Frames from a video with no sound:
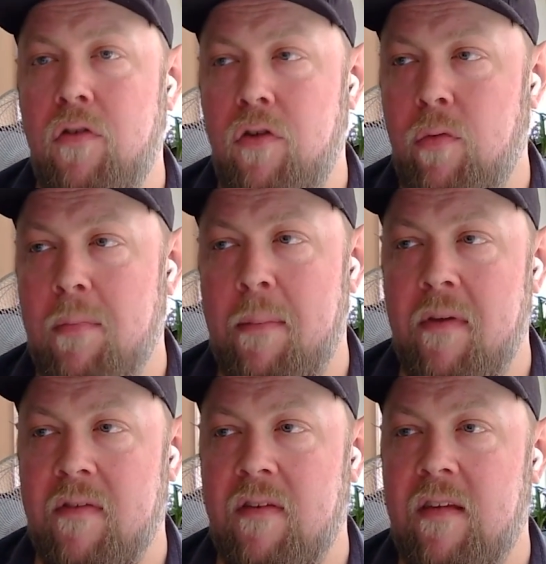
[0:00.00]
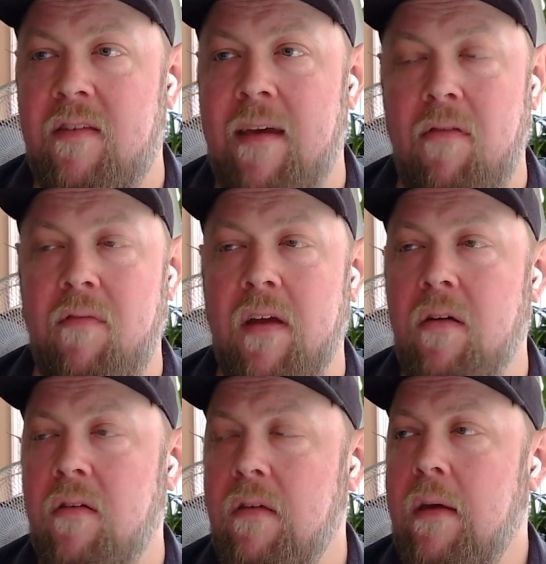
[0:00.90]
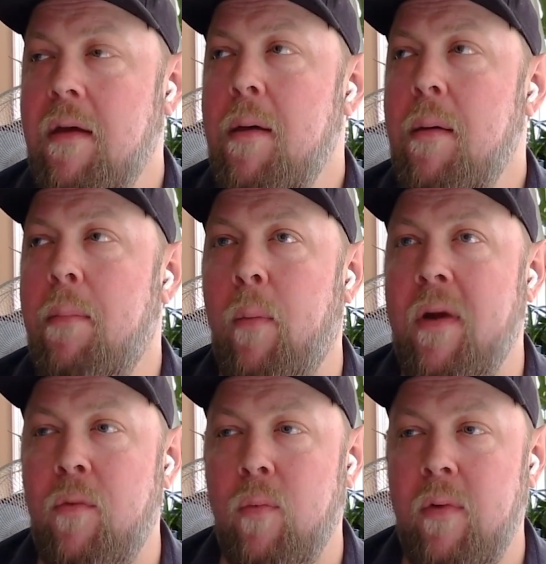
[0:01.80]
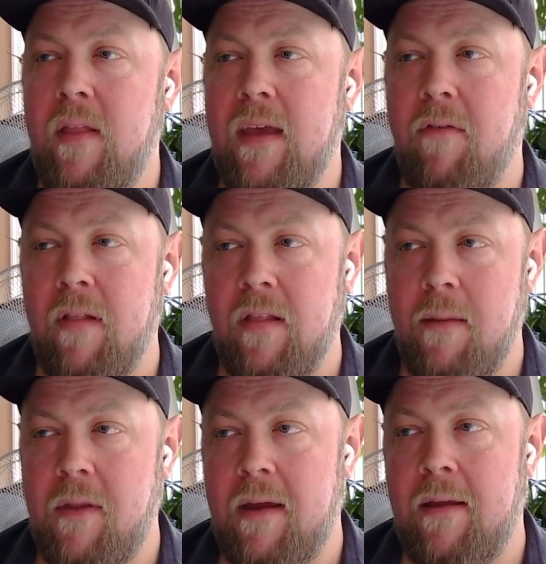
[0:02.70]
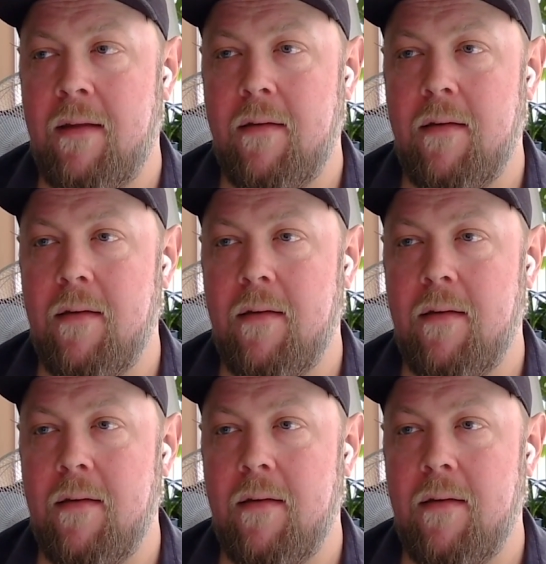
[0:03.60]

do when my business hits 7 figures. But when you really have a limited